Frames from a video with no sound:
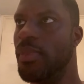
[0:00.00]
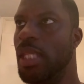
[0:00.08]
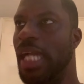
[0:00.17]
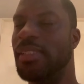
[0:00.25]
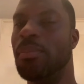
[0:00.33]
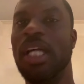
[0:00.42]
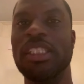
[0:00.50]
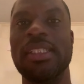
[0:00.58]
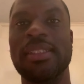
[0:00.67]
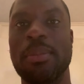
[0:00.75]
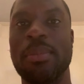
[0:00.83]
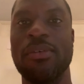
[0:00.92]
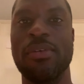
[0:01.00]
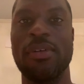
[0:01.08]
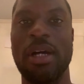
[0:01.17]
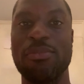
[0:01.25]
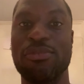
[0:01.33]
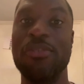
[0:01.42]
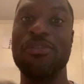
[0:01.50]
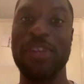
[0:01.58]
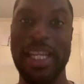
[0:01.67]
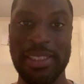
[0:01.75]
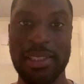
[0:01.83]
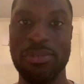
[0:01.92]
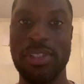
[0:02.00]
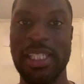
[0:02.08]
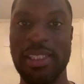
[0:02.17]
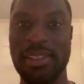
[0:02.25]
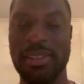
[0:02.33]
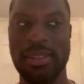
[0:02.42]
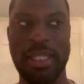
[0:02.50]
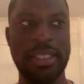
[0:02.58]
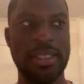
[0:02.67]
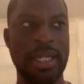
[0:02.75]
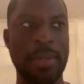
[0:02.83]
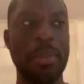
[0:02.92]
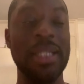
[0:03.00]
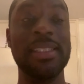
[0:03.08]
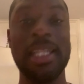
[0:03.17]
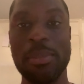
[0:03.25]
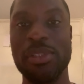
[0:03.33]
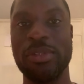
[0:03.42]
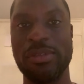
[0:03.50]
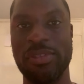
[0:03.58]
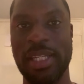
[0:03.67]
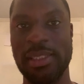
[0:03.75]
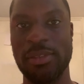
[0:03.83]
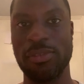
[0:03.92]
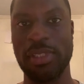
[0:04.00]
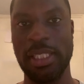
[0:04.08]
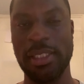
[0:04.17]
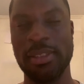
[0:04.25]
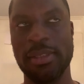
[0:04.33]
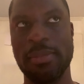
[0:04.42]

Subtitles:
as much as I'm front facing for this, and my team is front facing for this,